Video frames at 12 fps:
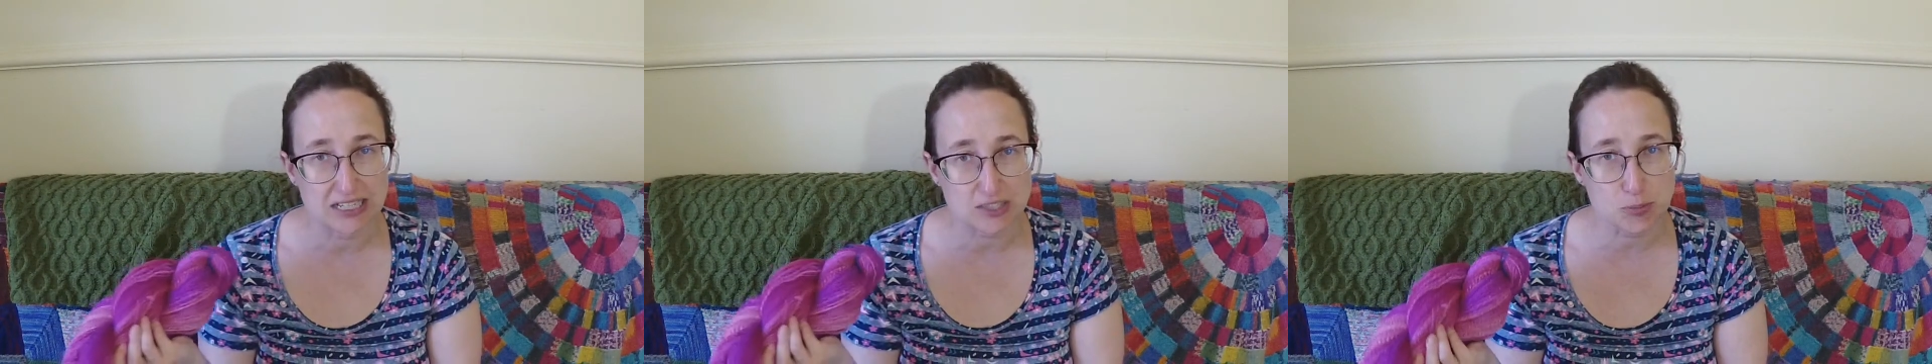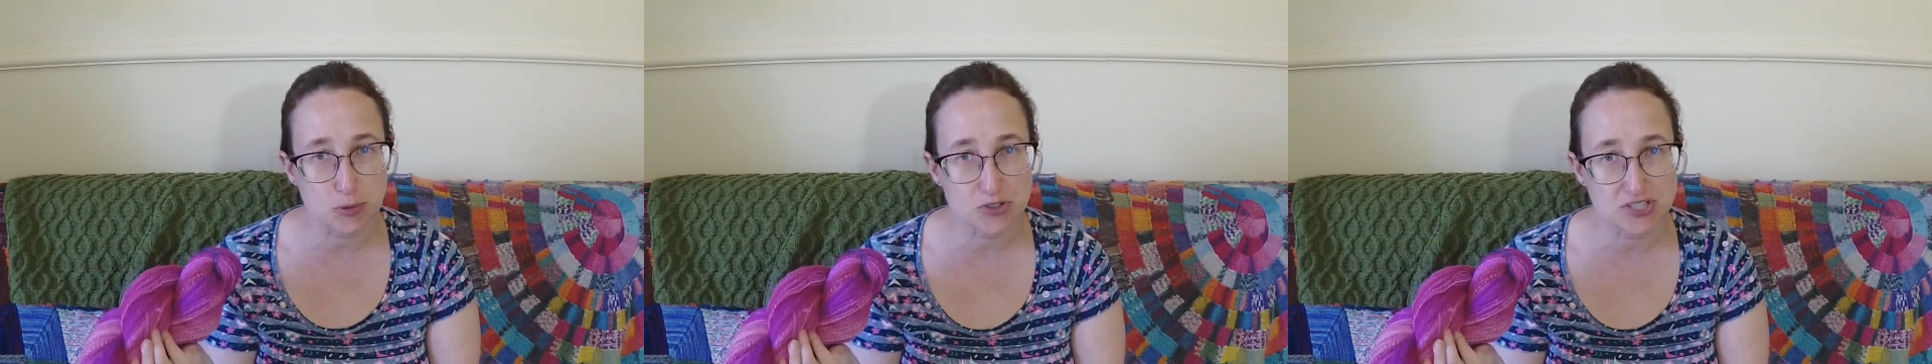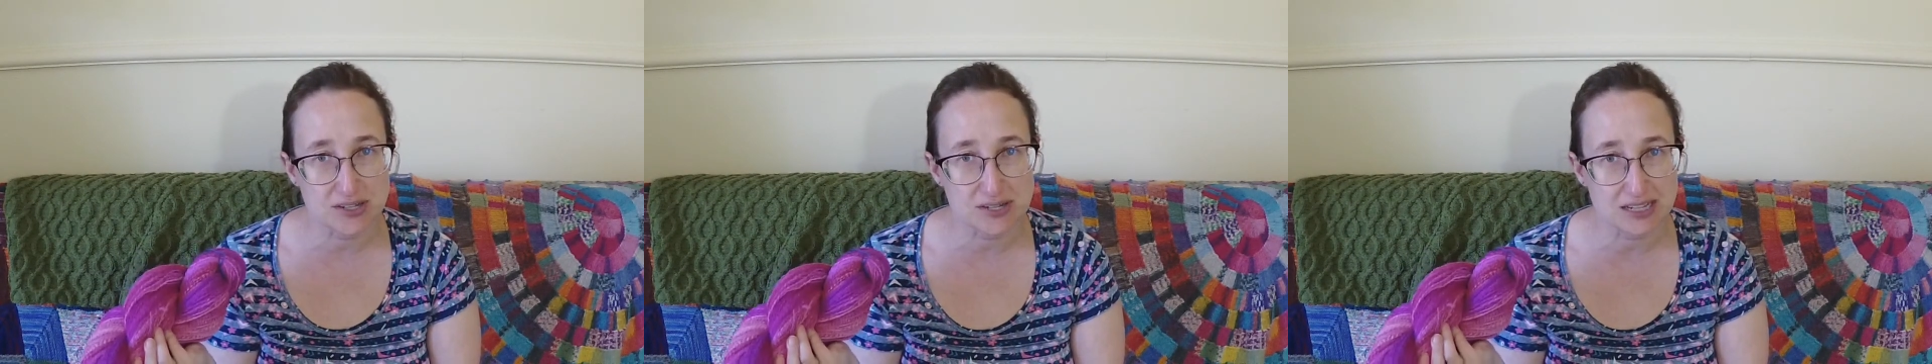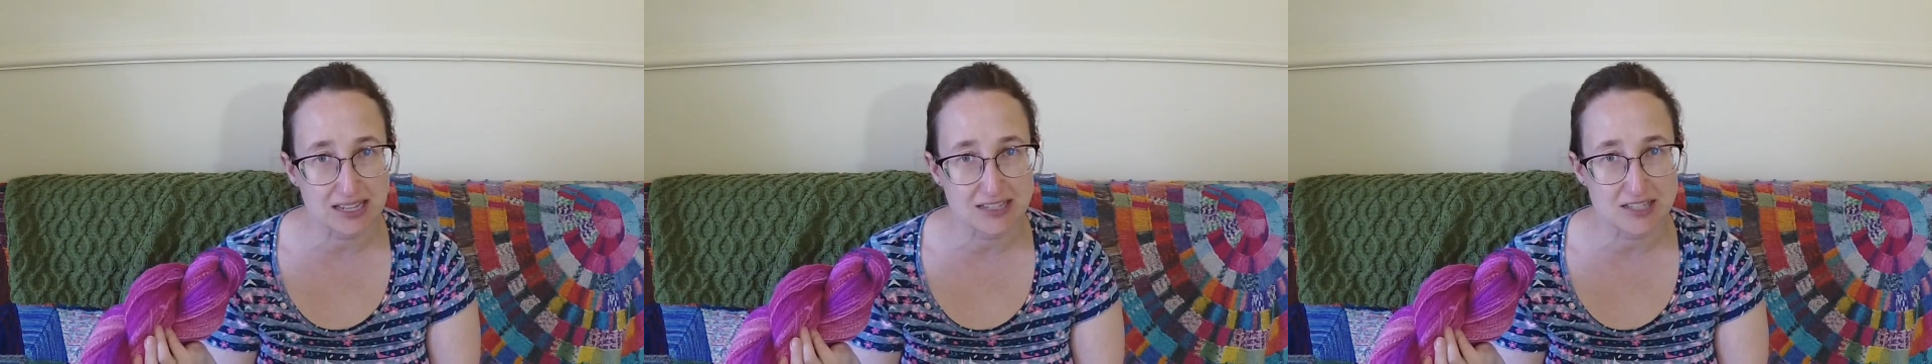Each person
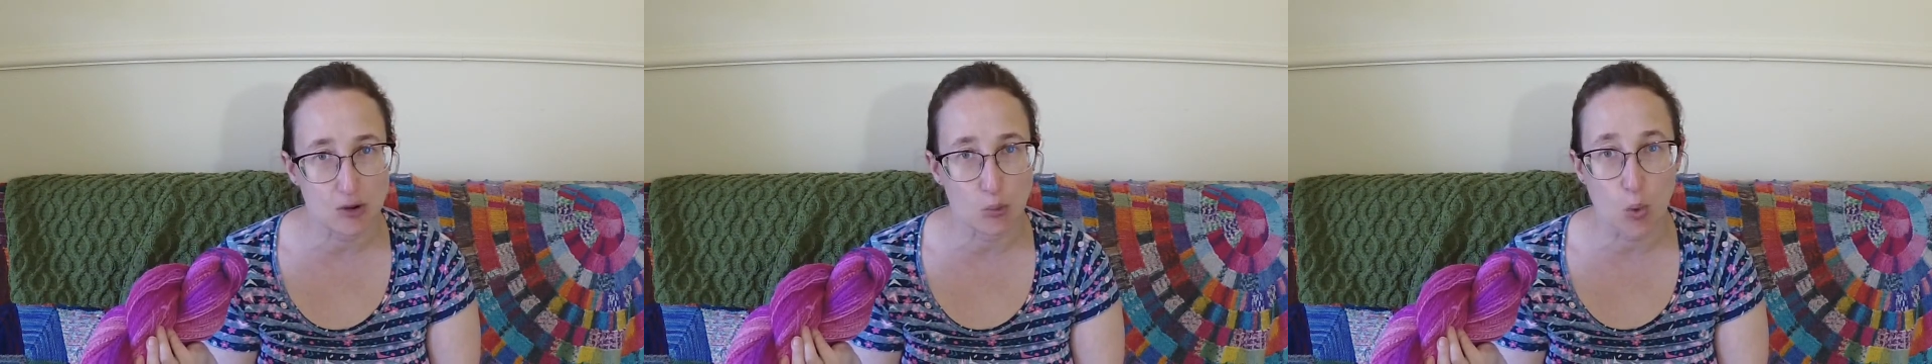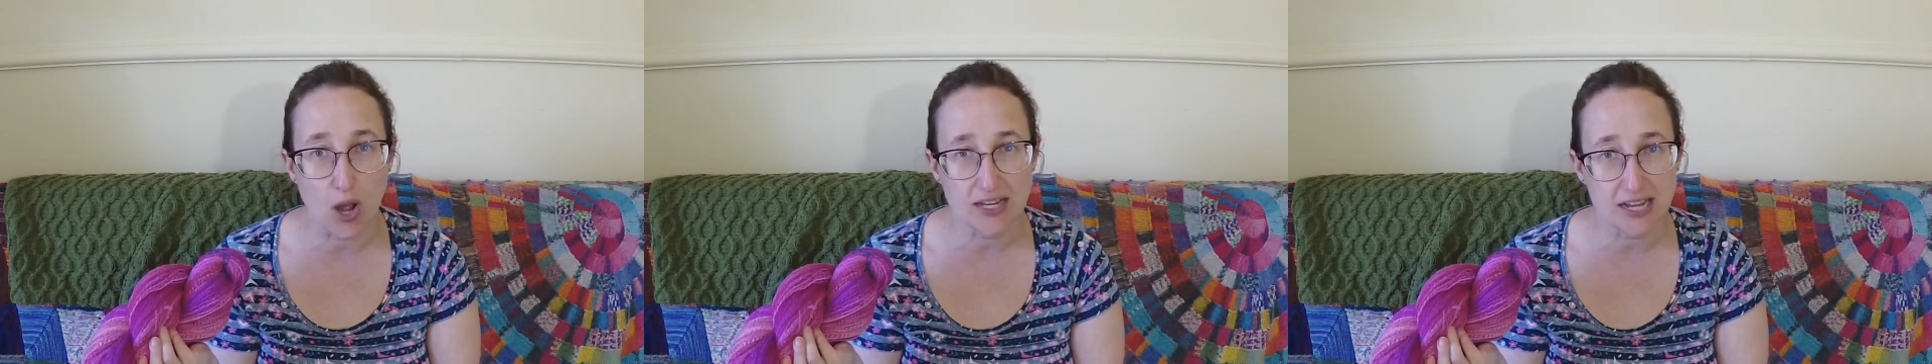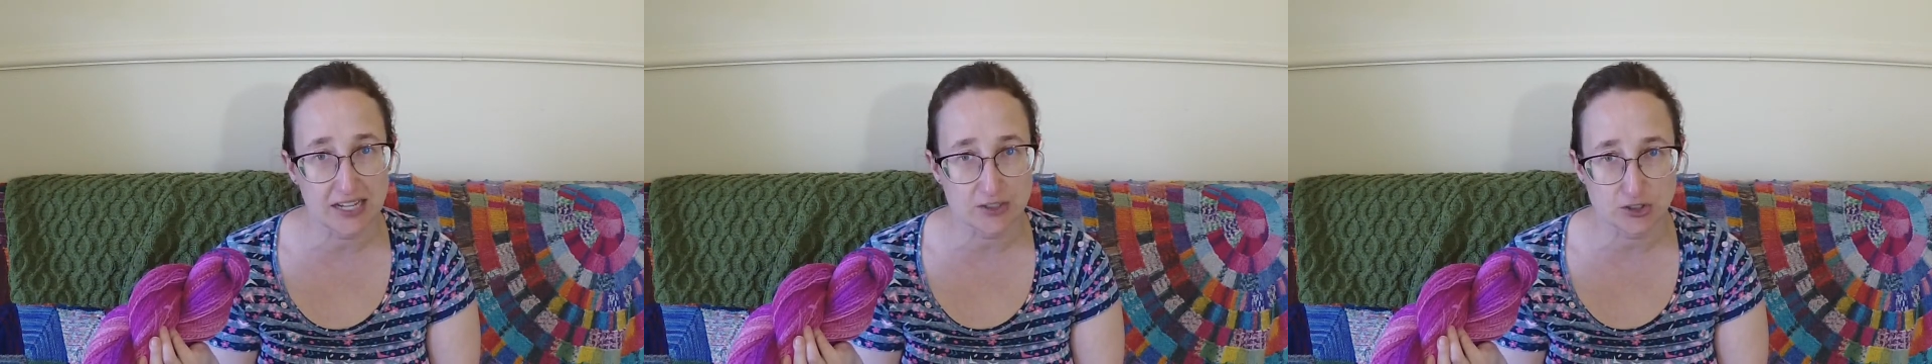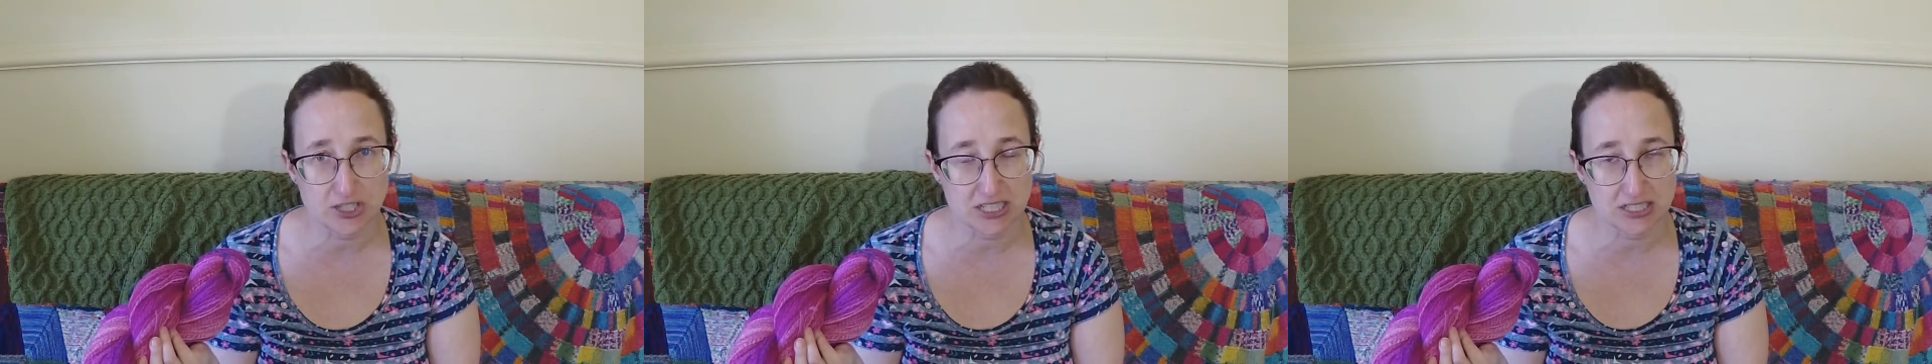gets one
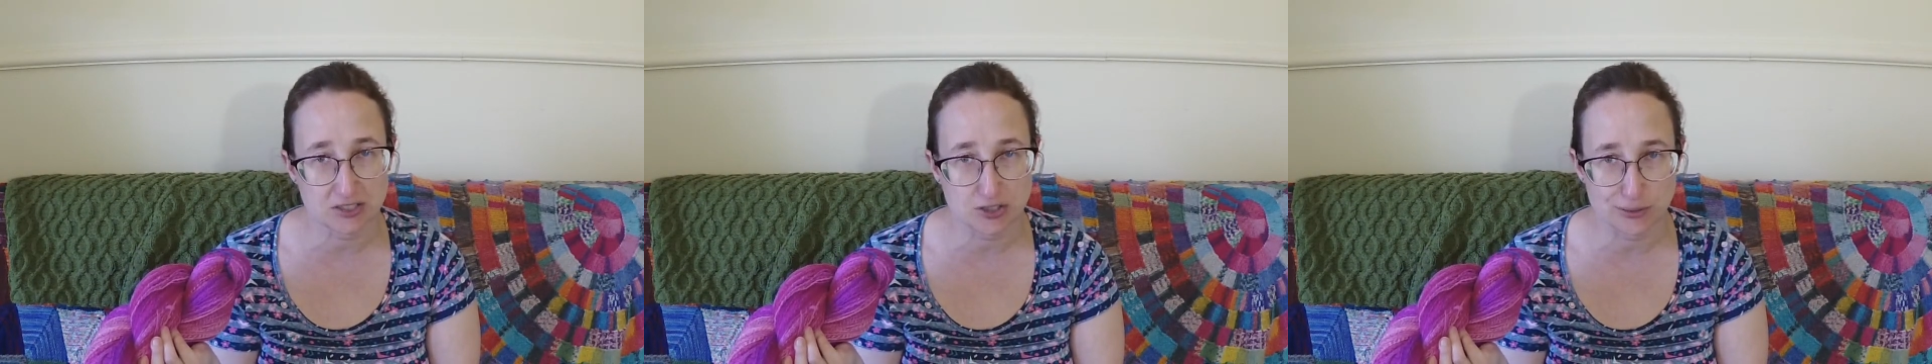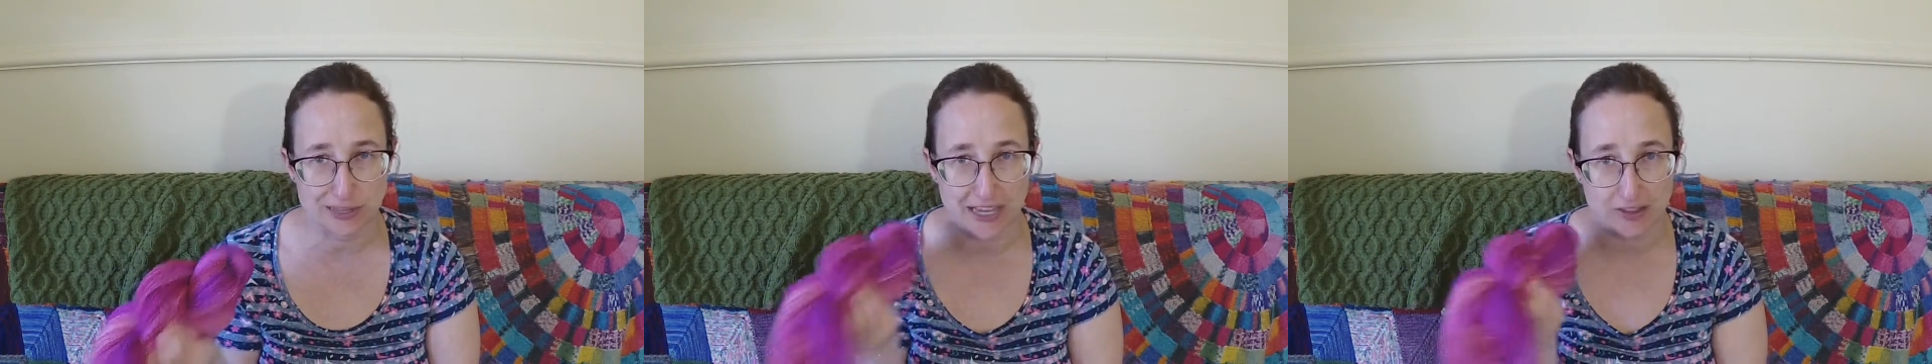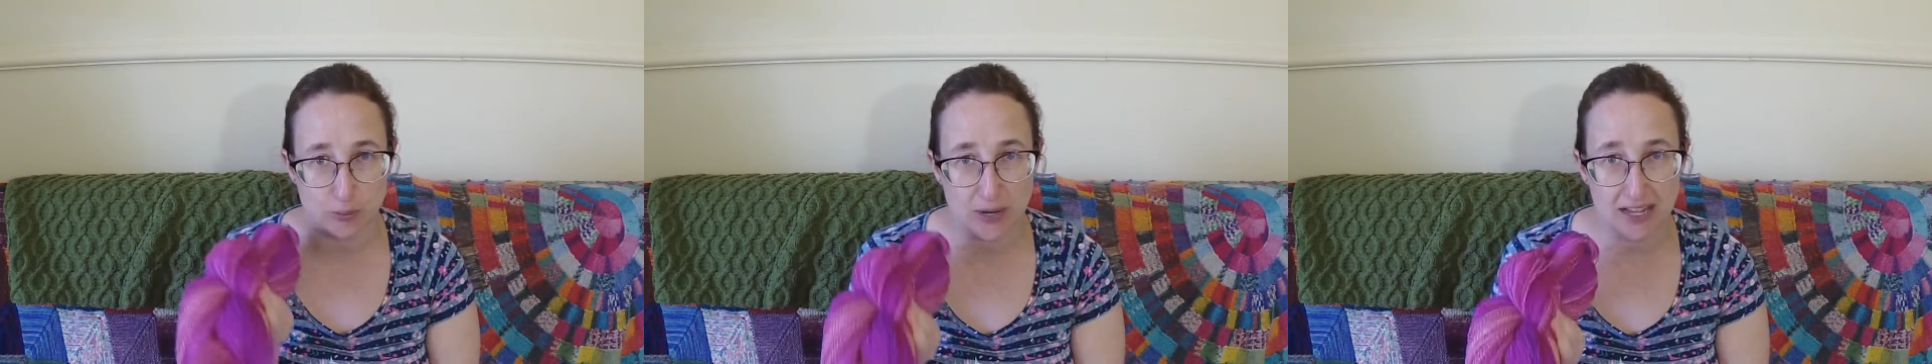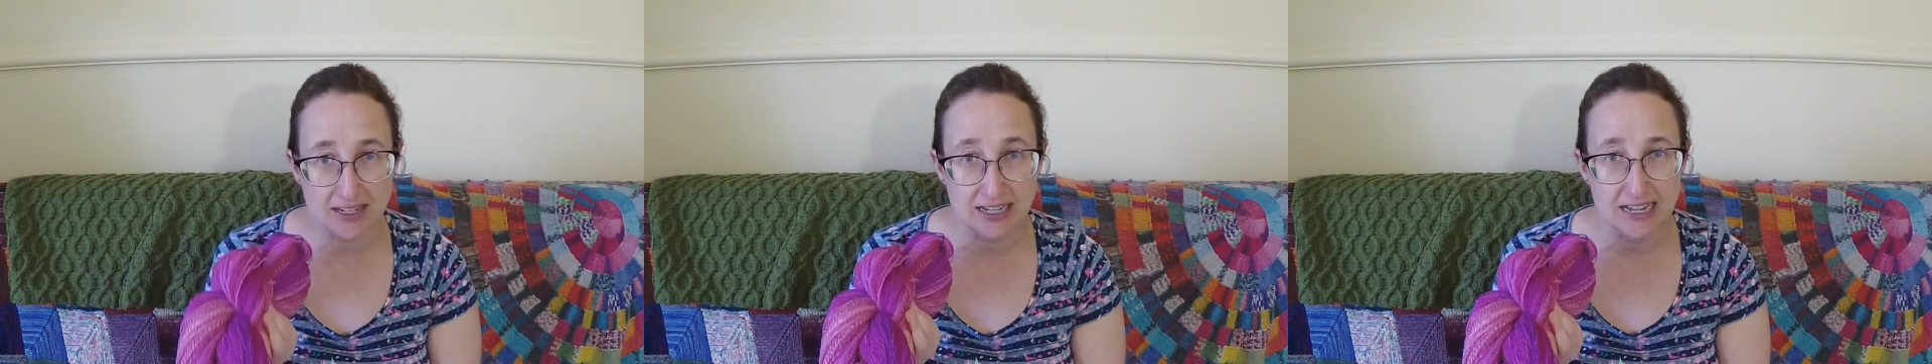entry into that
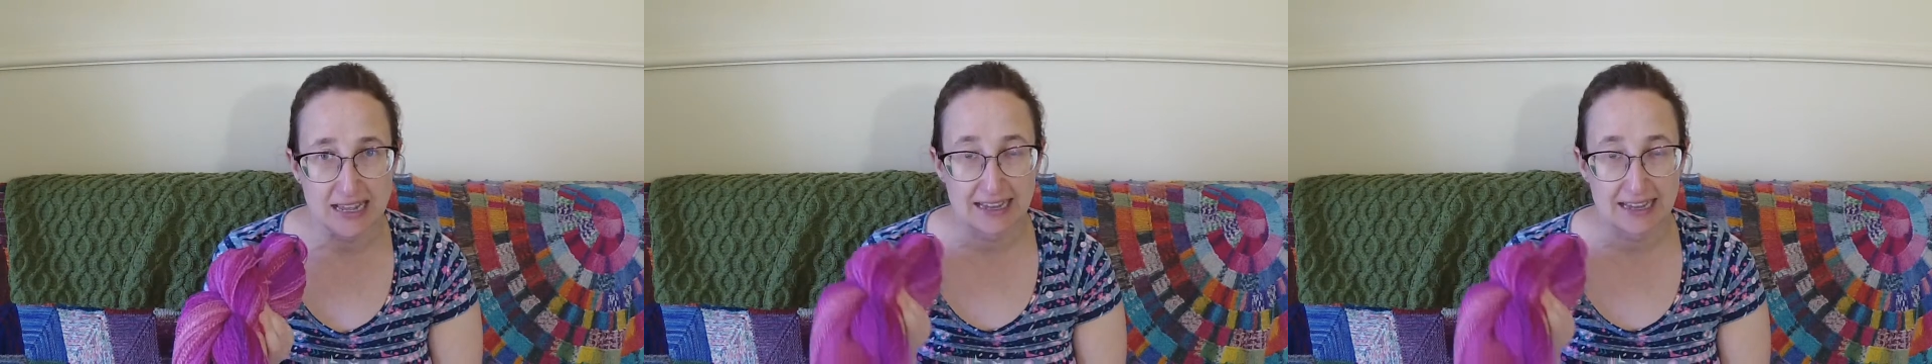thread,